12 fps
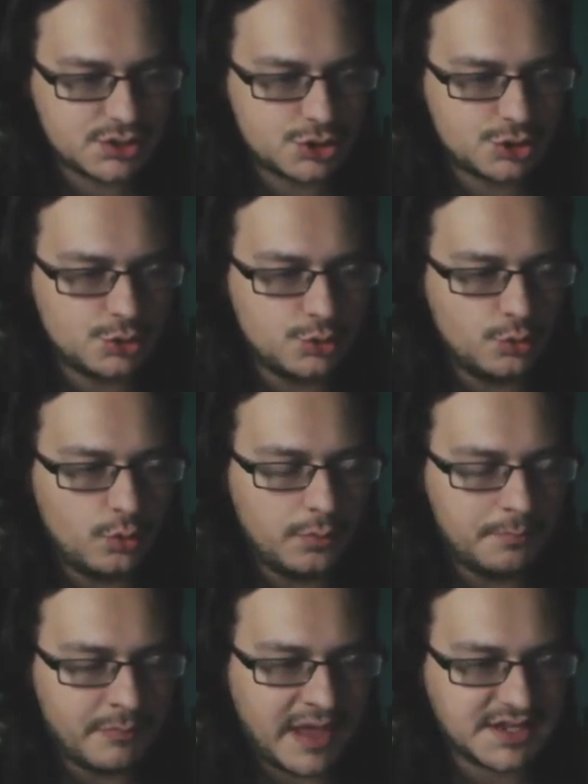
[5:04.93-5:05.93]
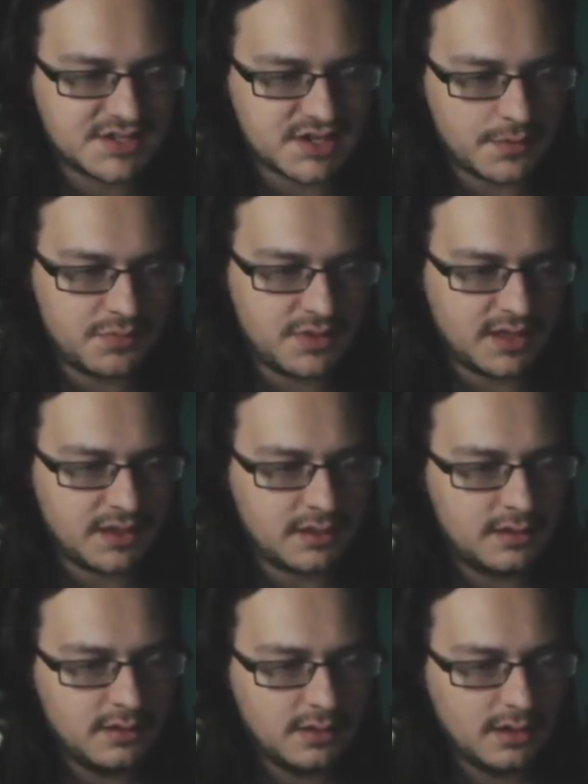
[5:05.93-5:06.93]
to make something
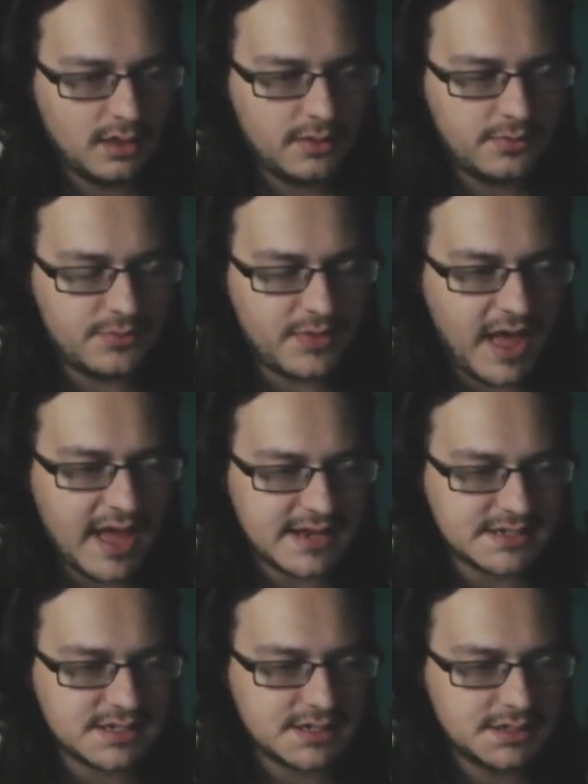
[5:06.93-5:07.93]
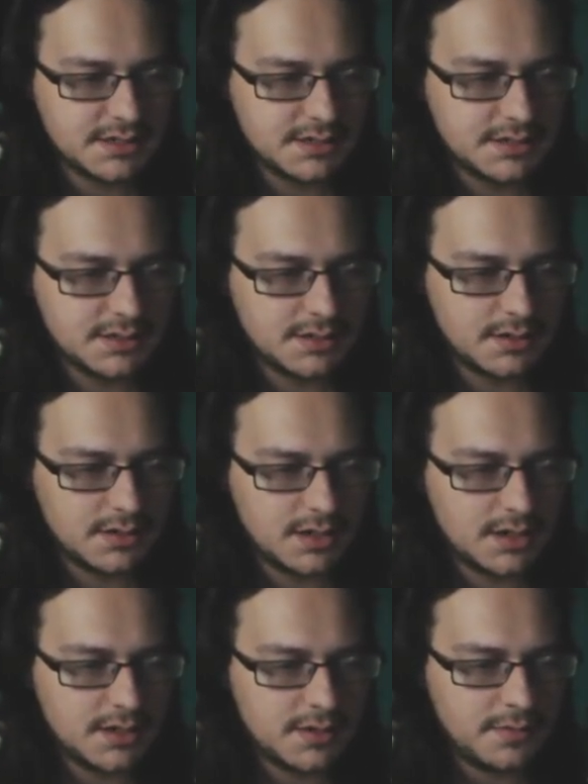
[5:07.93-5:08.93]
that
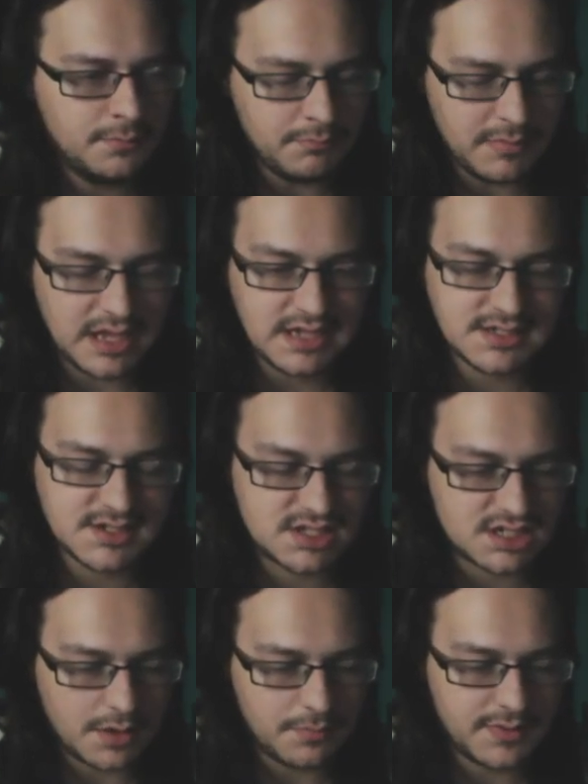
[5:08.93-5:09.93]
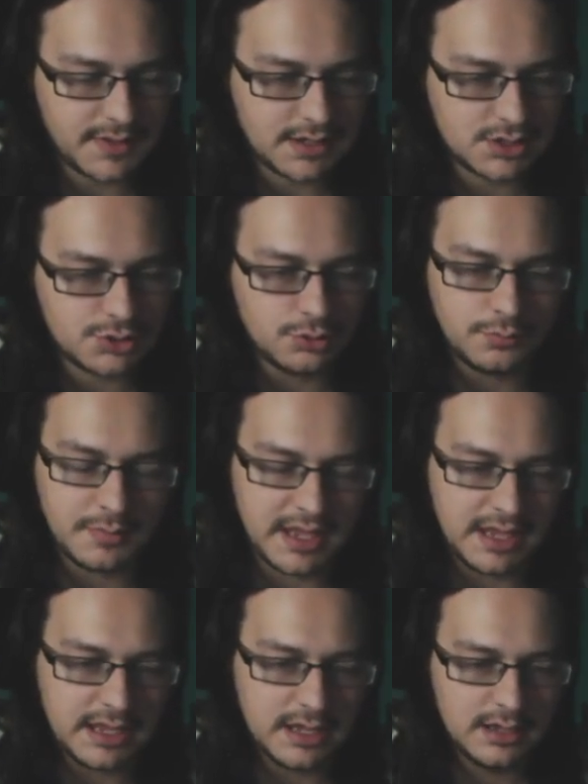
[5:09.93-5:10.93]
means something to
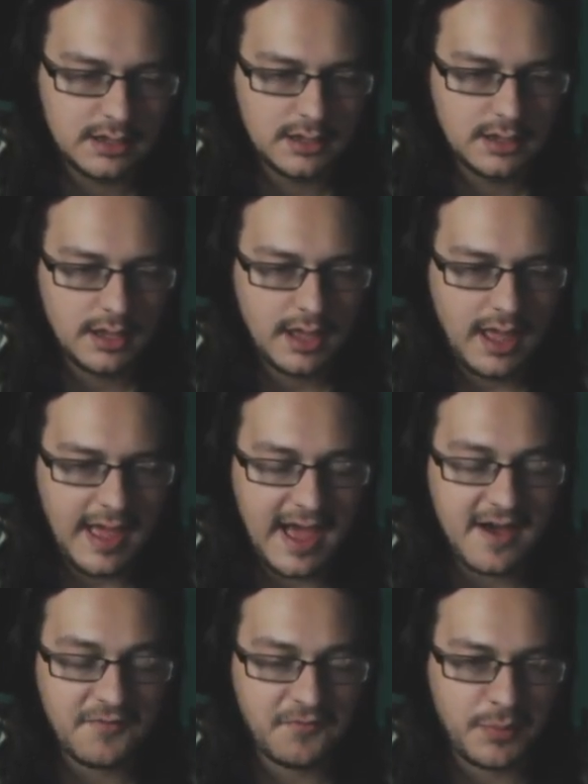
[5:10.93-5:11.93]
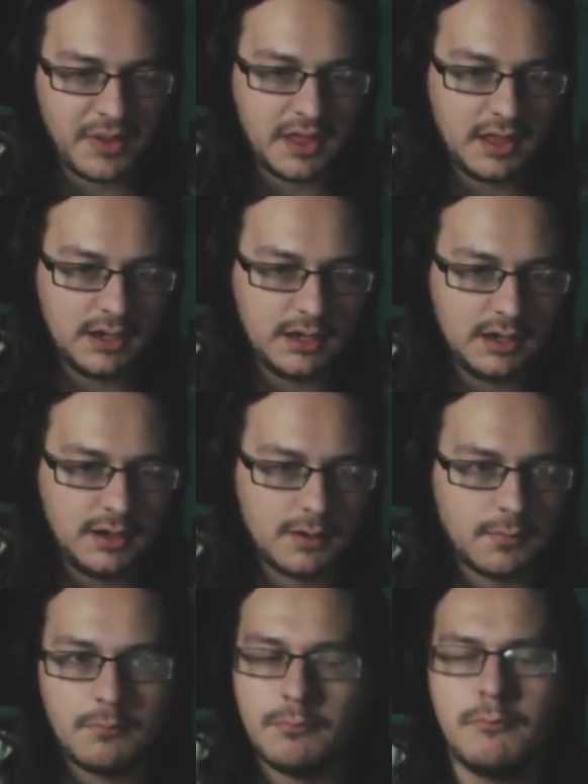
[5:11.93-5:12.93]
me have been
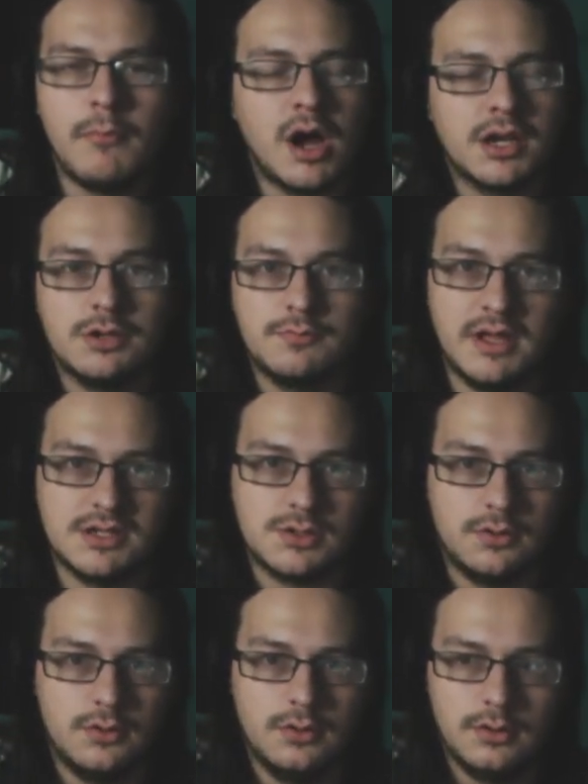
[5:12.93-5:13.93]
monumental.